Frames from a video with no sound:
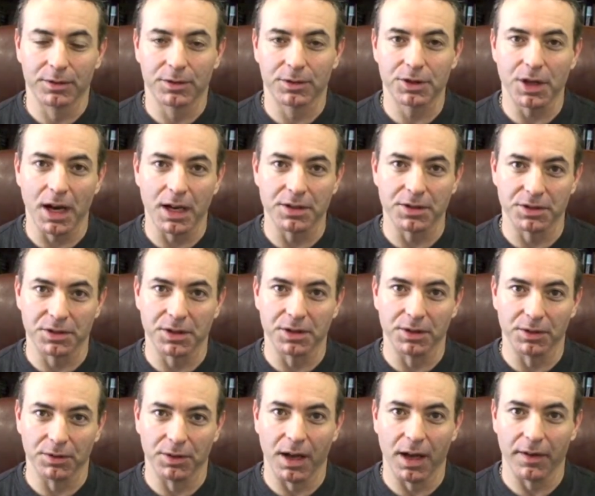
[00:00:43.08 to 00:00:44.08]
changes in
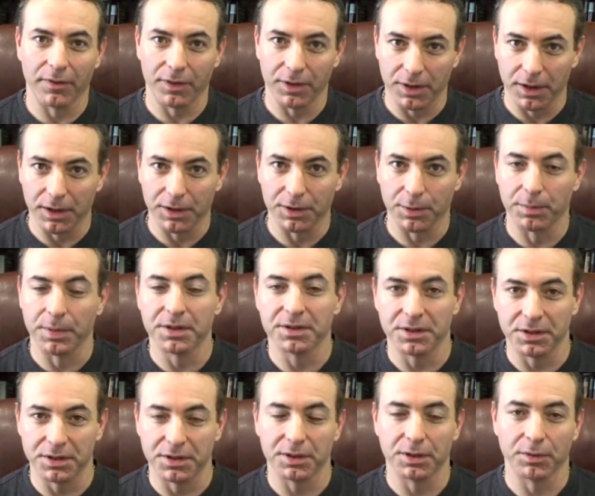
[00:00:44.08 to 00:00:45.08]
your life and your
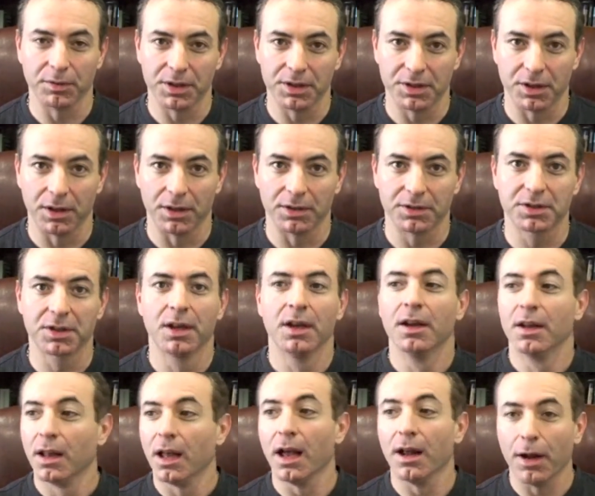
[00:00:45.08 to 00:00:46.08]
business and your results,
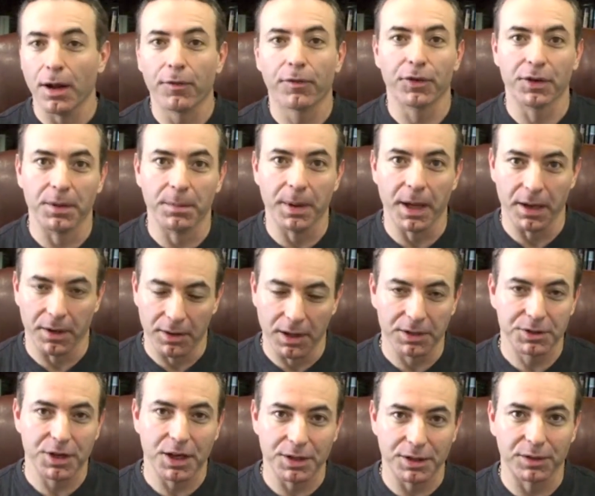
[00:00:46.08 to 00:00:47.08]
and for the better,
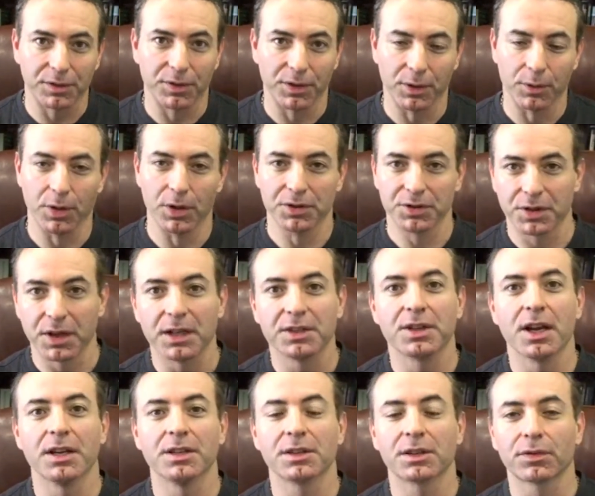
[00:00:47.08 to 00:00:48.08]
not changes for the worse. Okay,
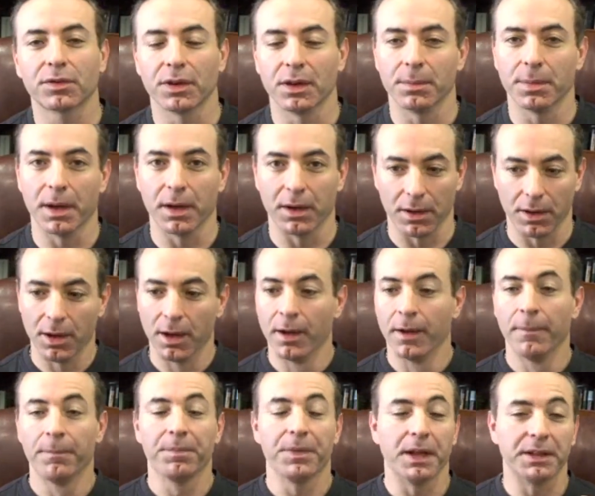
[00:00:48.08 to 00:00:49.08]
changes for the better.
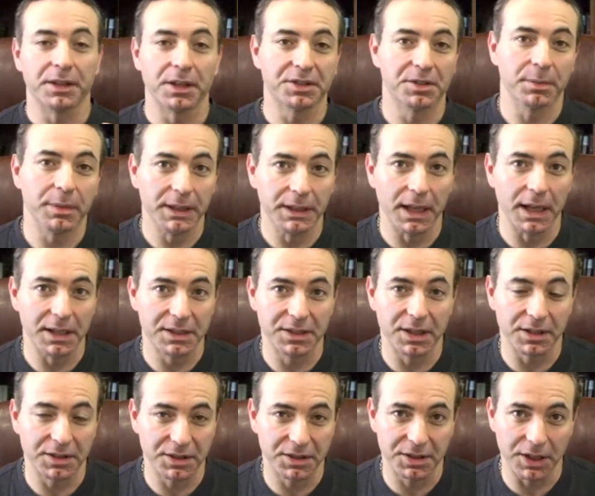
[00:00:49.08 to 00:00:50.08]
That doesn't mean that it's
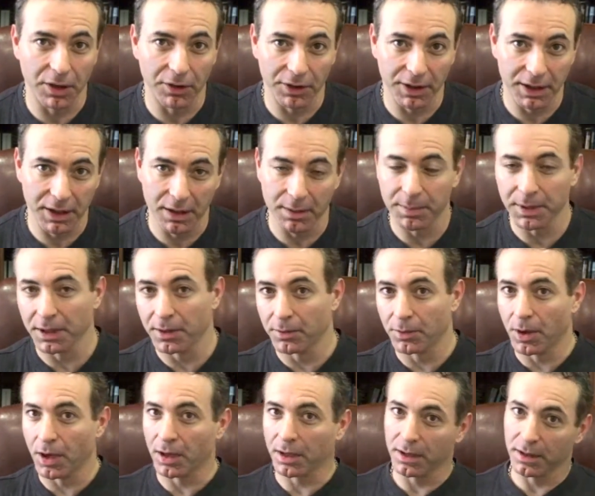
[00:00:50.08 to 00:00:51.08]
necessarily going to be a
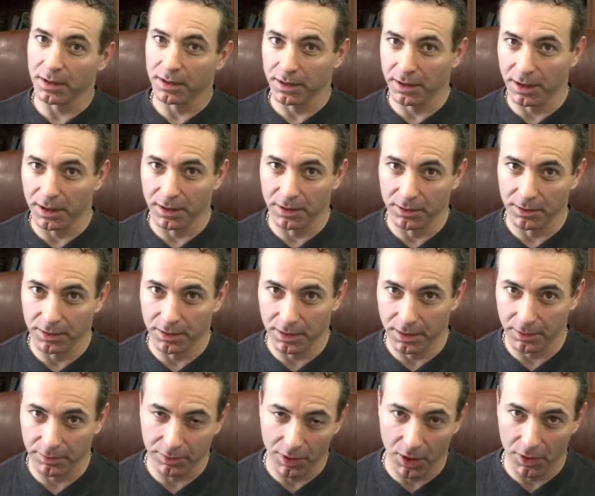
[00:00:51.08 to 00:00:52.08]
walk,
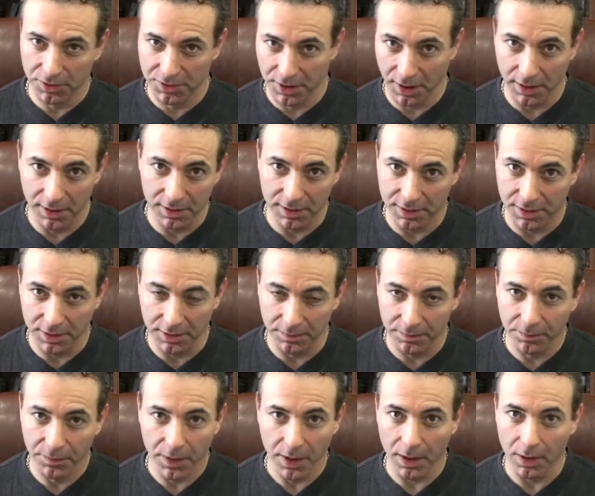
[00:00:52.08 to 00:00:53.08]
of roses and
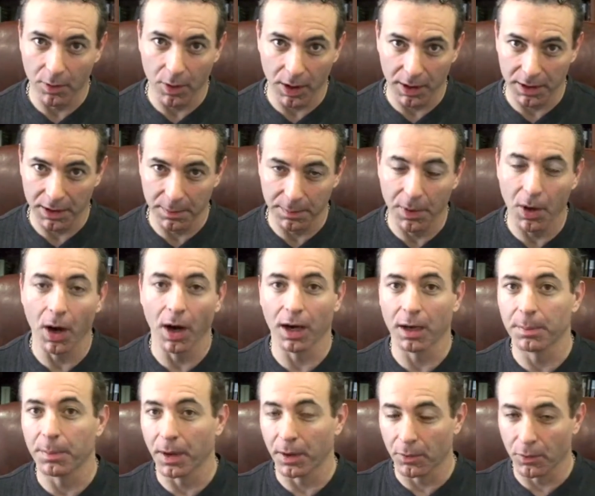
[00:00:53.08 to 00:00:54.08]
a walk in the
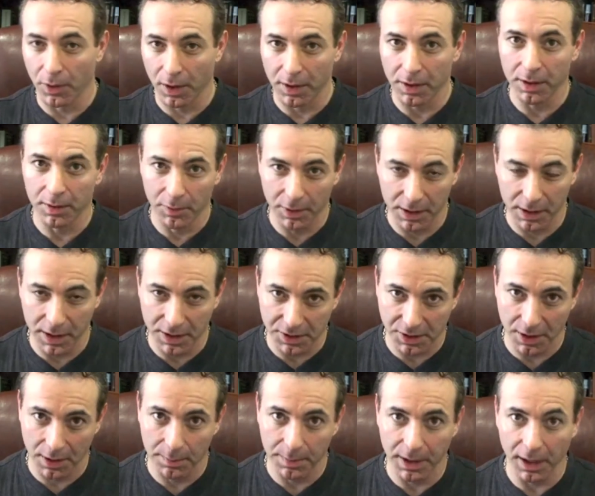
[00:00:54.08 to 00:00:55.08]
park. But what it is
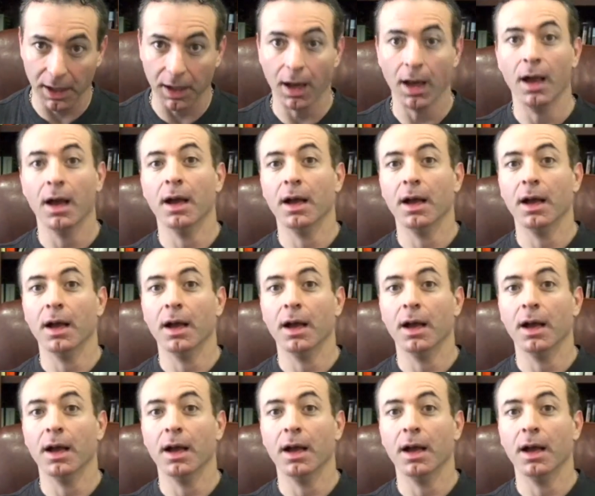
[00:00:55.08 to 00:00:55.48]
going to be